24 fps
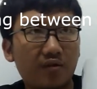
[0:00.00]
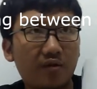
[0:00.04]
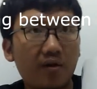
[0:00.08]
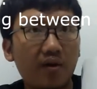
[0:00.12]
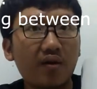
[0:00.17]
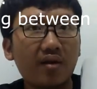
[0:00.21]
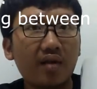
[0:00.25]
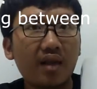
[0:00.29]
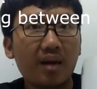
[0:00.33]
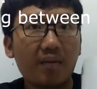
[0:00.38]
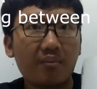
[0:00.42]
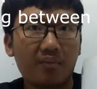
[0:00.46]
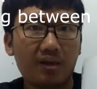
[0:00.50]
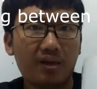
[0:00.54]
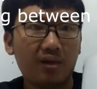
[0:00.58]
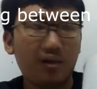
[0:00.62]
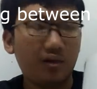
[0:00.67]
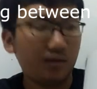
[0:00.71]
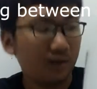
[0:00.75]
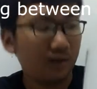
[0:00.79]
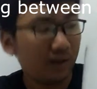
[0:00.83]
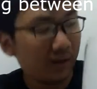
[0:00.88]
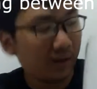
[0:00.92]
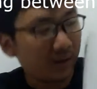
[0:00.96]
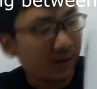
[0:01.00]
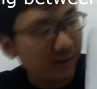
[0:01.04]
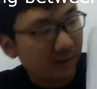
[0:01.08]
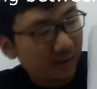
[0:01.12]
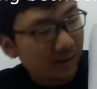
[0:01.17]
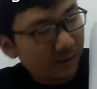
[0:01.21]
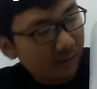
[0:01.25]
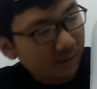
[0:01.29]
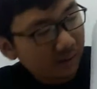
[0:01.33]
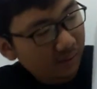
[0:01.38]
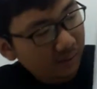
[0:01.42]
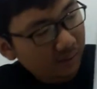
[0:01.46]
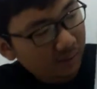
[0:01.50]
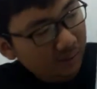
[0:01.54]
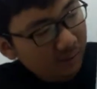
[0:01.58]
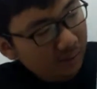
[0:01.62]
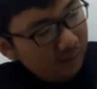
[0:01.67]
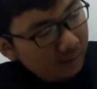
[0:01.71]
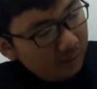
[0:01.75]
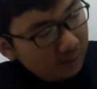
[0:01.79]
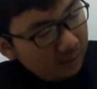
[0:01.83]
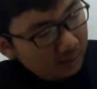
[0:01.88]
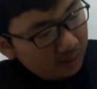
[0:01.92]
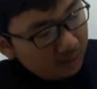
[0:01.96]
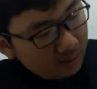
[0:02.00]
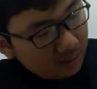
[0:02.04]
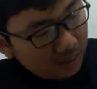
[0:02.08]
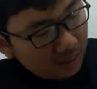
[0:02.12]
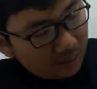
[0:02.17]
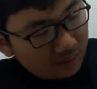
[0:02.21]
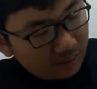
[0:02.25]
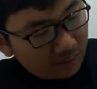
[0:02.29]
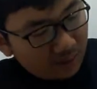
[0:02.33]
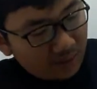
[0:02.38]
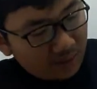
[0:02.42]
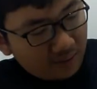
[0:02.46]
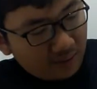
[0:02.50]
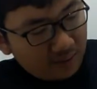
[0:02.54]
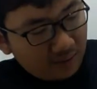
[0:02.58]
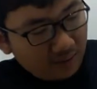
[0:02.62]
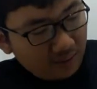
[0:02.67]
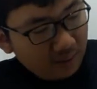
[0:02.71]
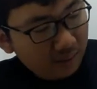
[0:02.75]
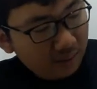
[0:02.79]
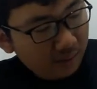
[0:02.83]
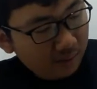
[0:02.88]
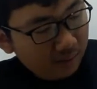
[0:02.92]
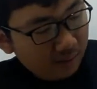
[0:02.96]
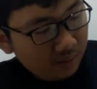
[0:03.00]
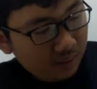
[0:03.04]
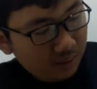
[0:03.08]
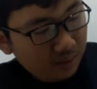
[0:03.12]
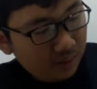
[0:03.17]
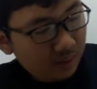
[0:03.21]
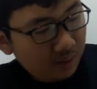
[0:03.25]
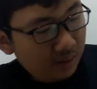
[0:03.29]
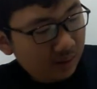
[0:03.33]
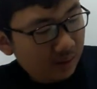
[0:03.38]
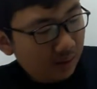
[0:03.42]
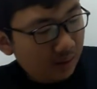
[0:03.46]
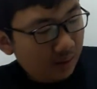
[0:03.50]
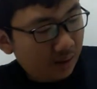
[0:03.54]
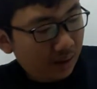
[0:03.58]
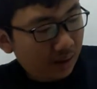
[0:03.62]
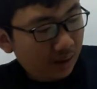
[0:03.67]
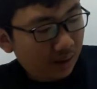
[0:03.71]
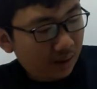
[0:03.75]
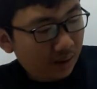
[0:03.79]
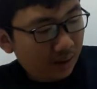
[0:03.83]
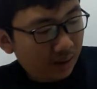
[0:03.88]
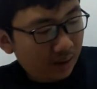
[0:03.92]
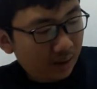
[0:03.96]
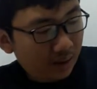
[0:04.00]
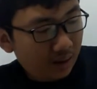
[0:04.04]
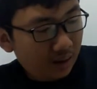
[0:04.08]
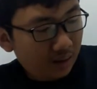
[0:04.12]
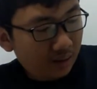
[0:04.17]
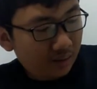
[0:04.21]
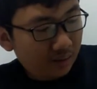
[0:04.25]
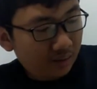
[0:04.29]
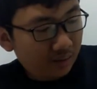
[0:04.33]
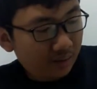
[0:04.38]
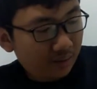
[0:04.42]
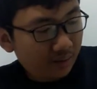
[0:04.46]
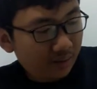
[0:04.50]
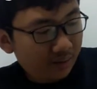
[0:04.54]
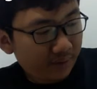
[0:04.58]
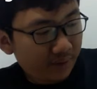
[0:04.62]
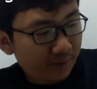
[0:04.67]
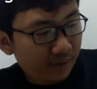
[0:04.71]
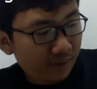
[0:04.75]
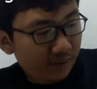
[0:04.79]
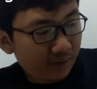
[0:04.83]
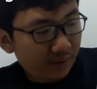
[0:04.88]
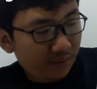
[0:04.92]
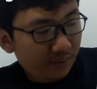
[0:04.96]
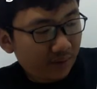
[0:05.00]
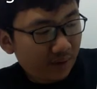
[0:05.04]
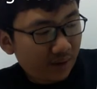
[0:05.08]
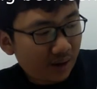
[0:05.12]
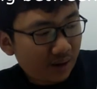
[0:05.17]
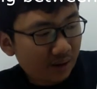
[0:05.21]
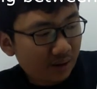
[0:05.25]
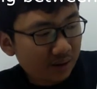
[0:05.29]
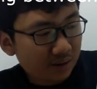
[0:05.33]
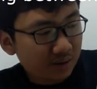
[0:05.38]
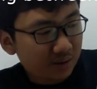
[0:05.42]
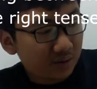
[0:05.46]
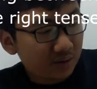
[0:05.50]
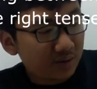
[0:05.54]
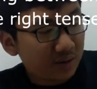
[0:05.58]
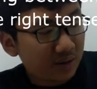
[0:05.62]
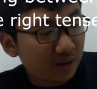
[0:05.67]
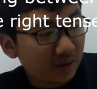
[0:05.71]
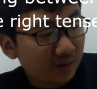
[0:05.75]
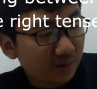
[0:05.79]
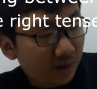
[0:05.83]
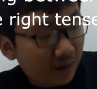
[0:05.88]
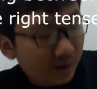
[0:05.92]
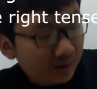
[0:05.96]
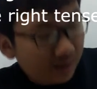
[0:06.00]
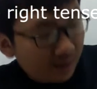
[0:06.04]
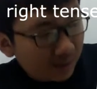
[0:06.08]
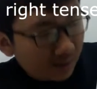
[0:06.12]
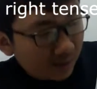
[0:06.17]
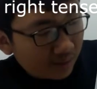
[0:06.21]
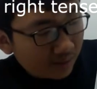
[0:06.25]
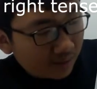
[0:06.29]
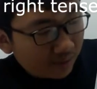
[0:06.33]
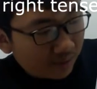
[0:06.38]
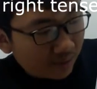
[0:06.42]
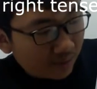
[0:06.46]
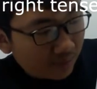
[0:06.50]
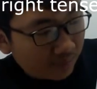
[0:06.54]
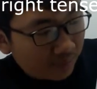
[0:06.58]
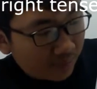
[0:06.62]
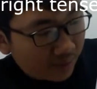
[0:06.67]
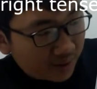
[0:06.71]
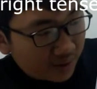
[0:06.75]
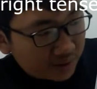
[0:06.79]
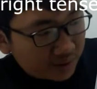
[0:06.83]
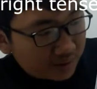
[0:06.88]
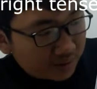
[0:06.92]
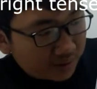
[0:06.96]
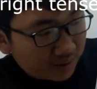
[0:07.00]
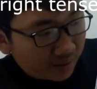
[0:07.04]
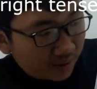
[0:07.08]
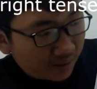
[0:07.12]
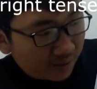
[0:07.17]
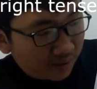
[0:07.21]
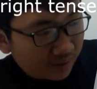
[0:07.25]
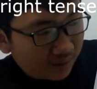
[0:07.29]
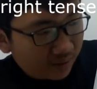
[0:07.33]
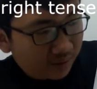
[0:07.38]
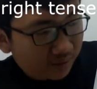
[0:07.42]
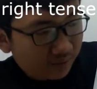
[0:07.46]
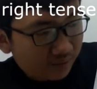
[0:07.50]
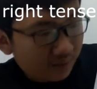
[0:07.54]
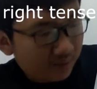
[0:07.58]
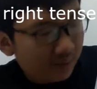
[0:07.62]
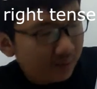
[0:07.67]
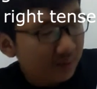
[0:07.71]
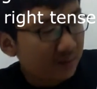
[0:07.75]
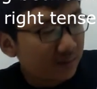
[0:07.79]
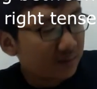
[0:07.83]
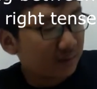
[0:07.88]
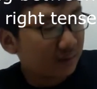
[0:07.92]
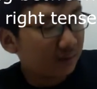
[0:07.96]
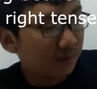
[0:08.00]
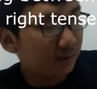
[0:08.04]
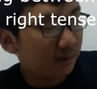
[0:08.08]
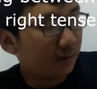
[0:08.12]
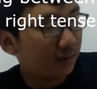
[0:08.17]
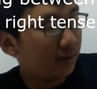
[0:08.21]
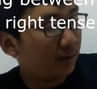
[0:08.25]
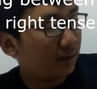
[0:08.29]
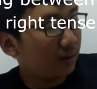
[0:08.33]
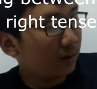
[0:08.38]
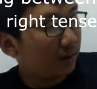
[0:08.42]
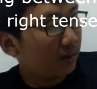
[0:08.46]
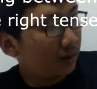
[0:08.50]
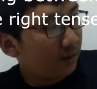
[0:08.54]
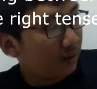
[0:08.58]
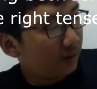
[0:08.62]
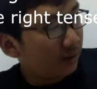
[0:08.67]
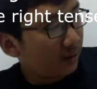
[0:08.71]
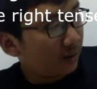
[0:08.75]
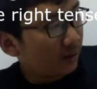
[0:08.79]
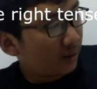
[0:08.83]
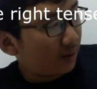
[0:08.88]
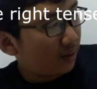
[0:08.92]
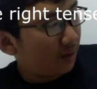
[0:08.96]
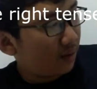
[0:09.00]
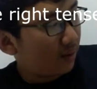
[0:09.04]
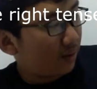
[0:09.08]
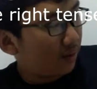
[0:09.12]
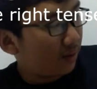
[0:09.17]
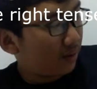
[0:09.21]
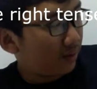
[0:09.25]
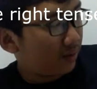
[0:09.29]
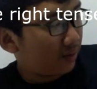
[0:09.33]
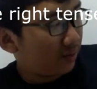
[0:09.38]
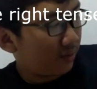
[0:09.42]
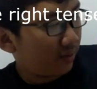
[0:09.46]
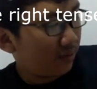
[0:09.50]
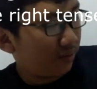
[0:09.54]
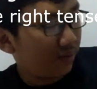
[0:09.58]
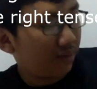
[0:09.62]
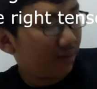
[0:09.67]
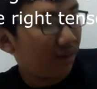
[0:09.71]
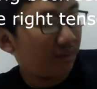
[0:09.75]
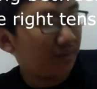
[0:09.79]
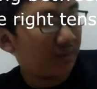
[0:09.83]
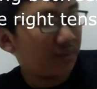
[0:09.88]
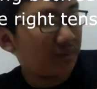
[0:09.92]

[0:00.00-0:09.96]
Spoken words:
sample in here, as you can see, and choosing the right tense for past tense events. There are also some